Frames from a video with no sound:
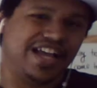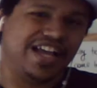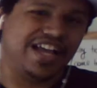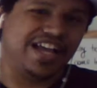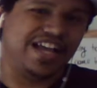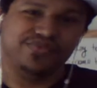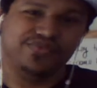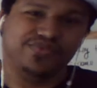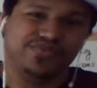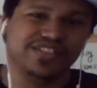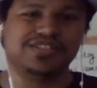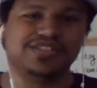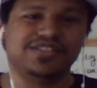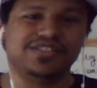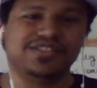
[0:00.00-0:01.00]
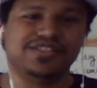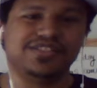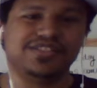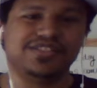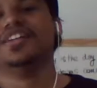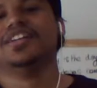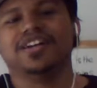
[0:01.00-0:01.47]
dope villains, but
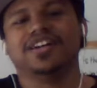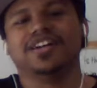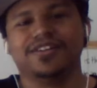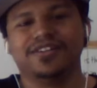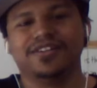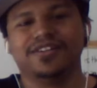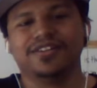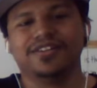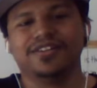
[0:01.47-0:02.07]
um,